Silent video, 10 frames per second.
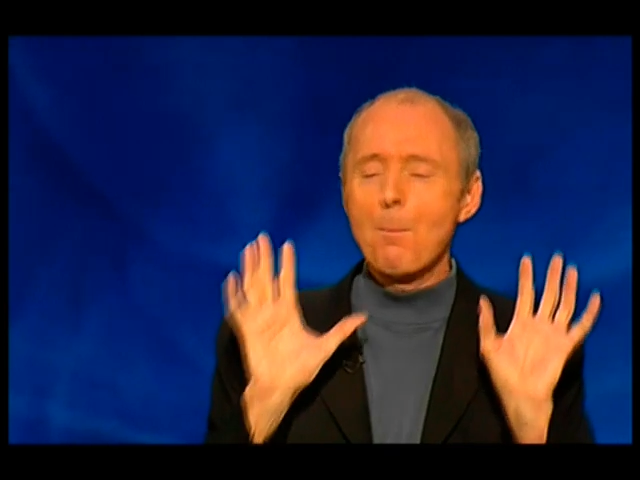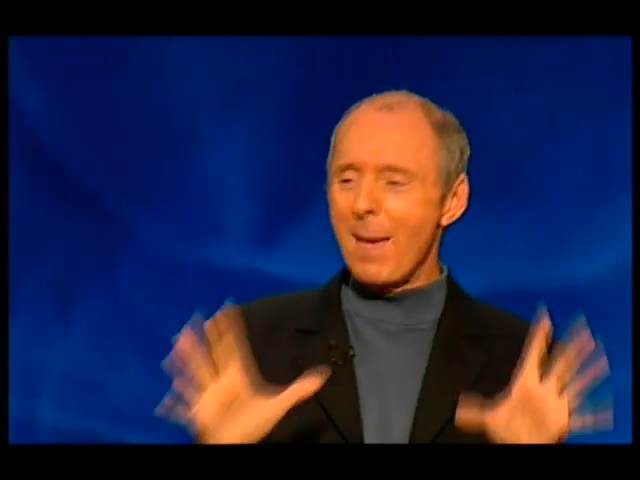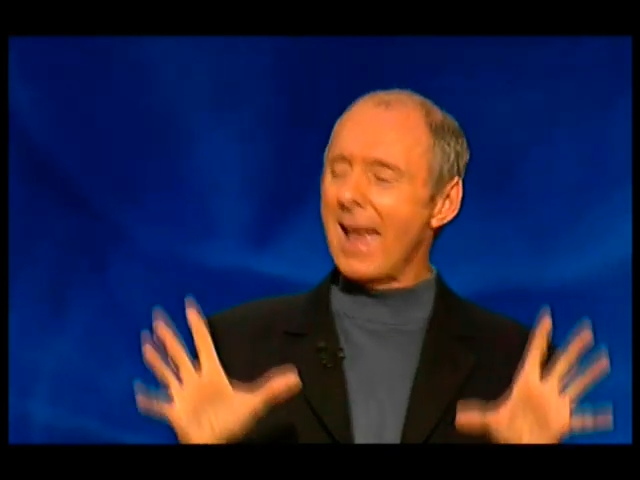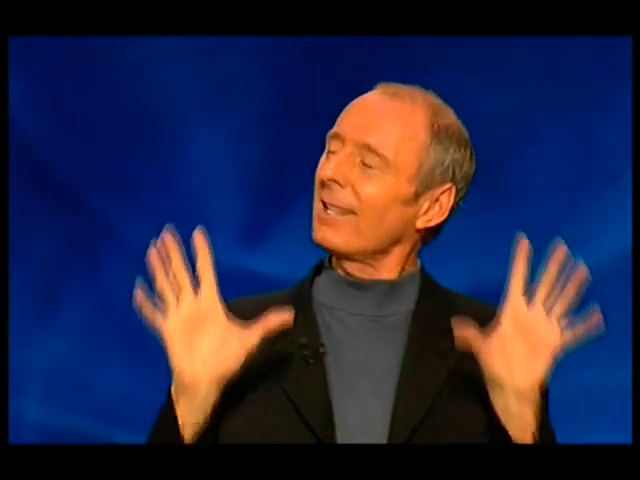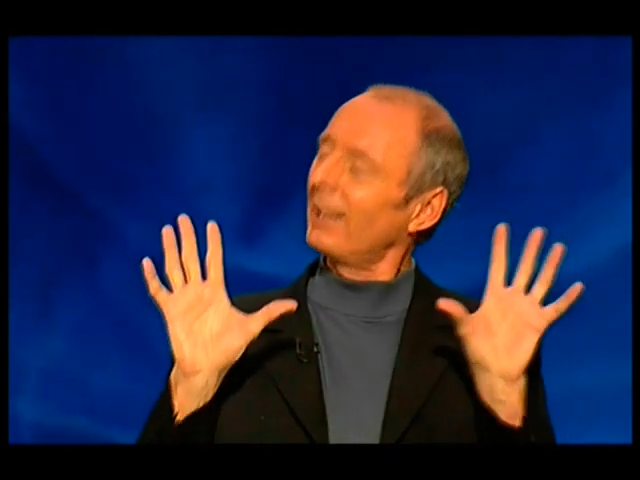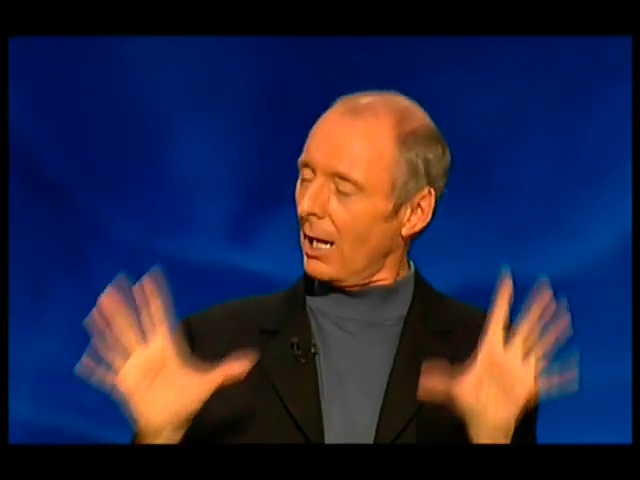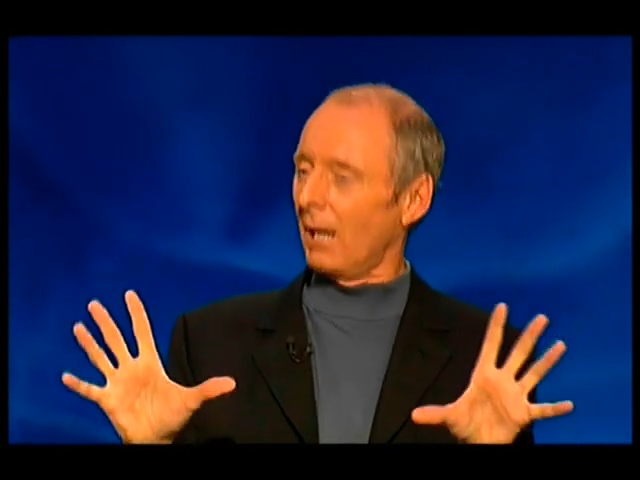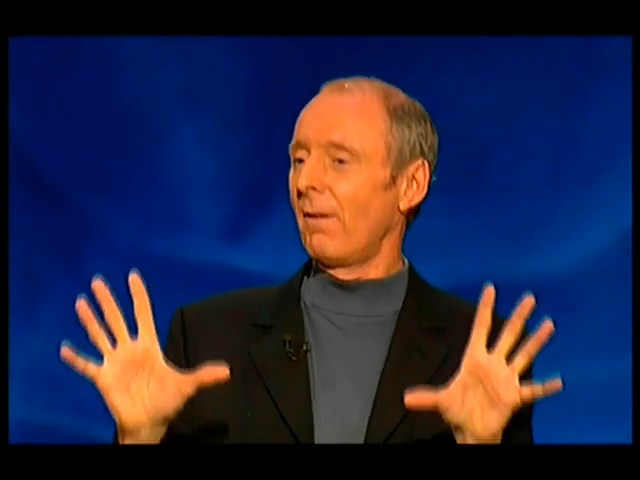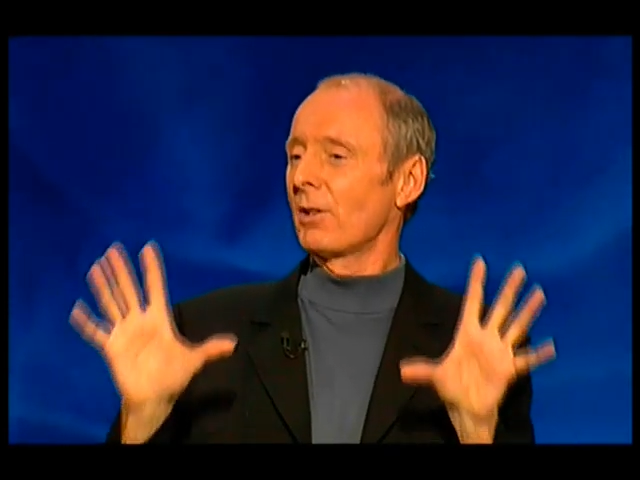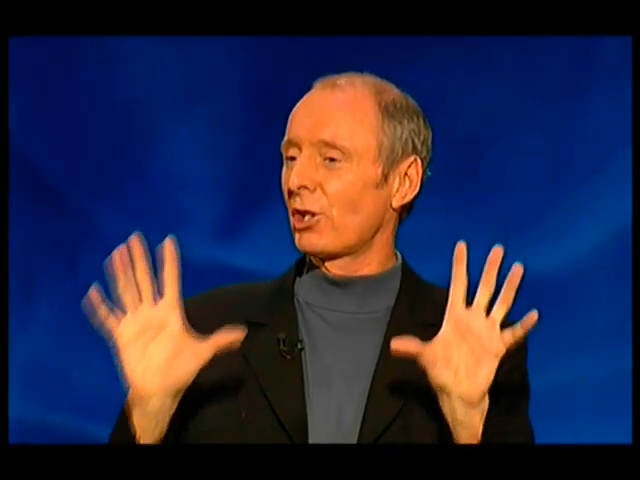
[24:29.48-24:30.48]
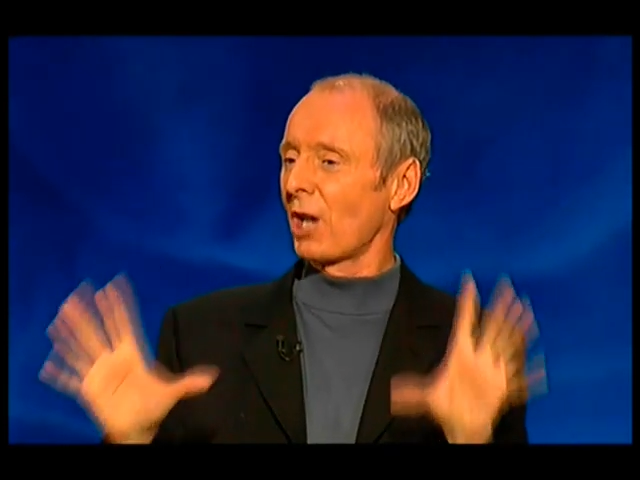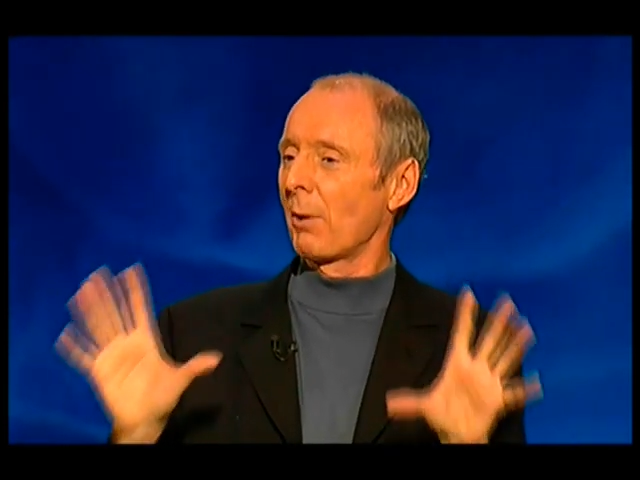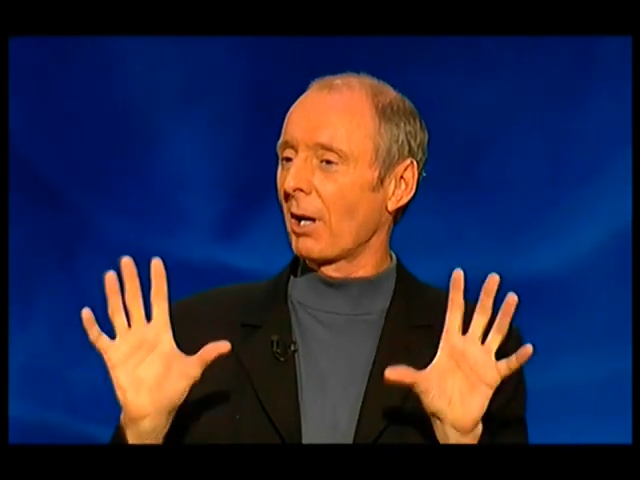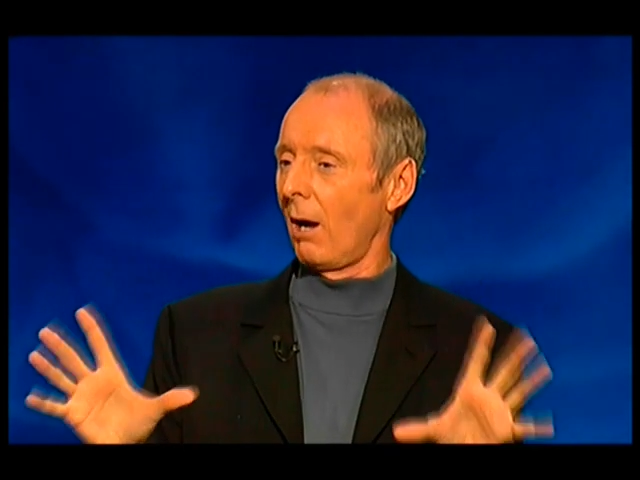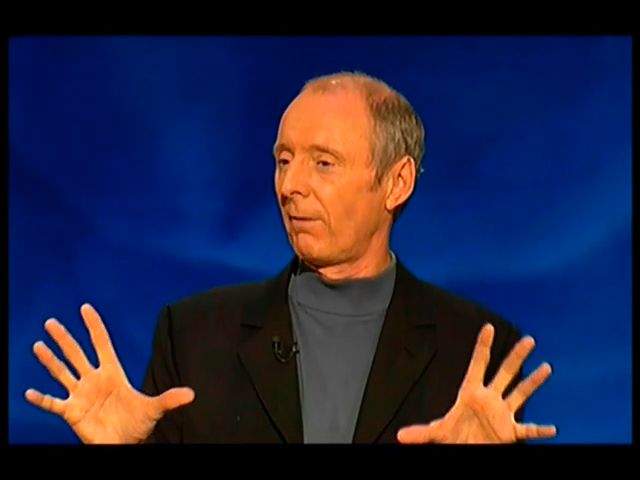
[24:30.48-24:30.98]
men love
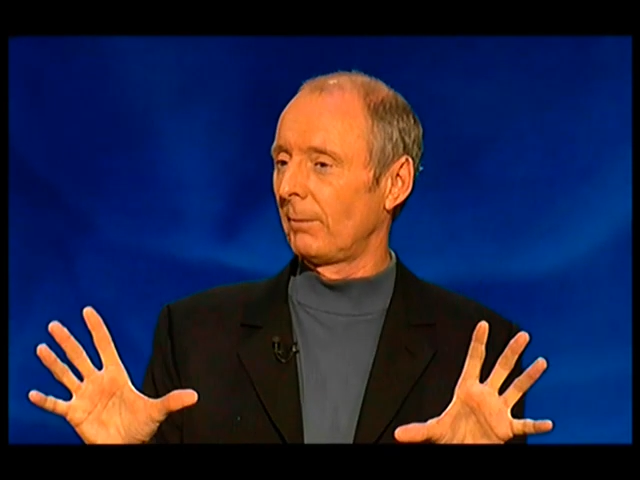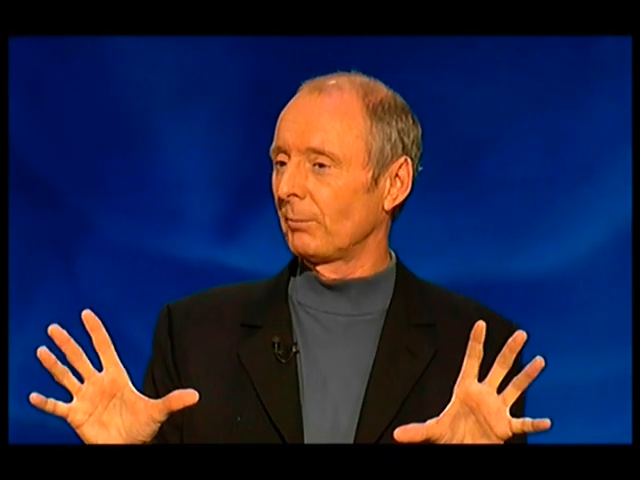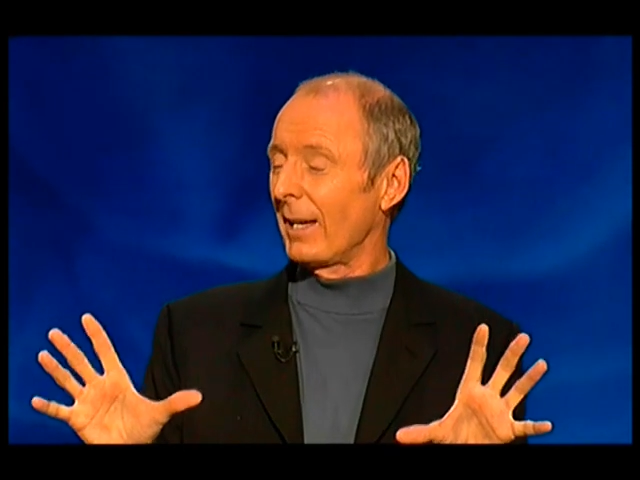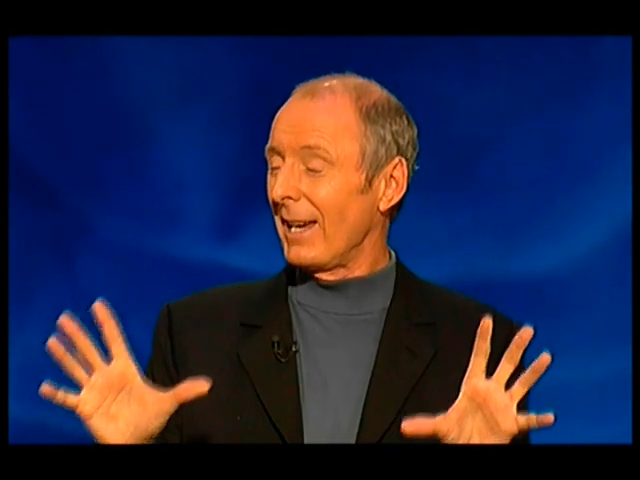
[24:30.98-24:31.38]
showing off.